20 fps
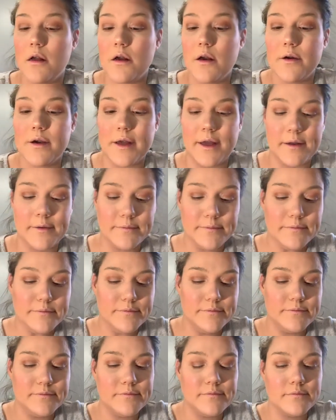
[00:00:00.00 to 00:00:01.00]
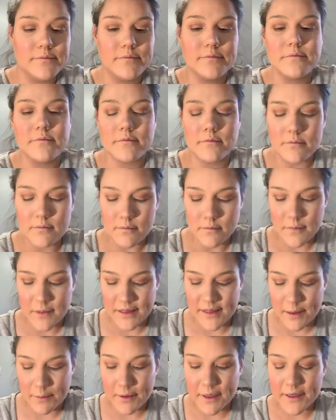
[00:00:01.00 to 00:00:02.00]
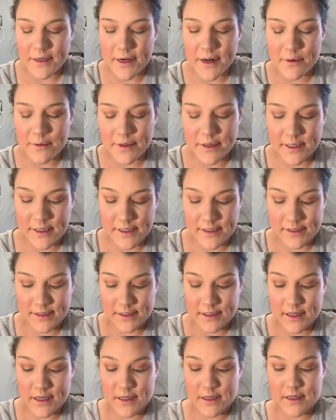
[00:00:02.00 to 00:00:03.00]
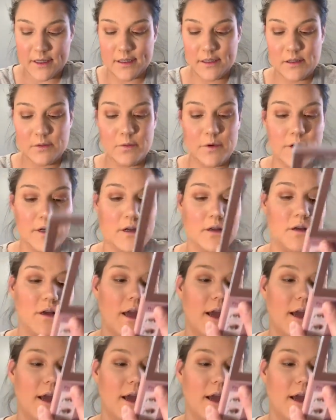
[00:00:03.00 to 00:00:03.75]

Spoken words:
Okay. They blended out really easily. This one